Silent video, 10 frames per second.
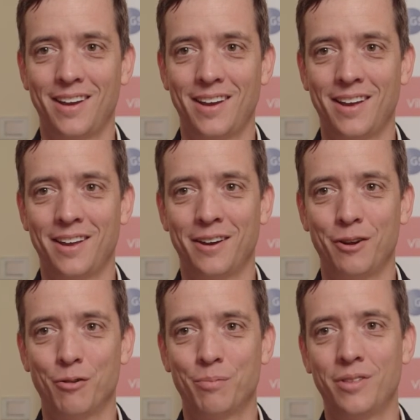and I
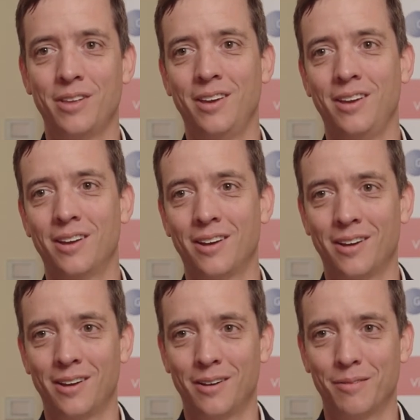hope
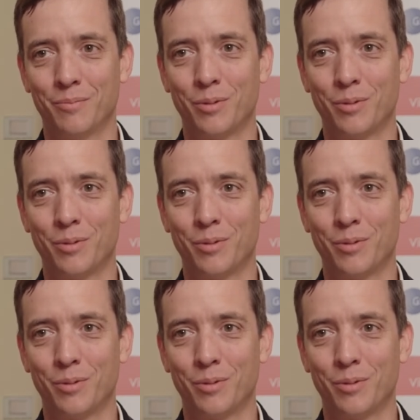the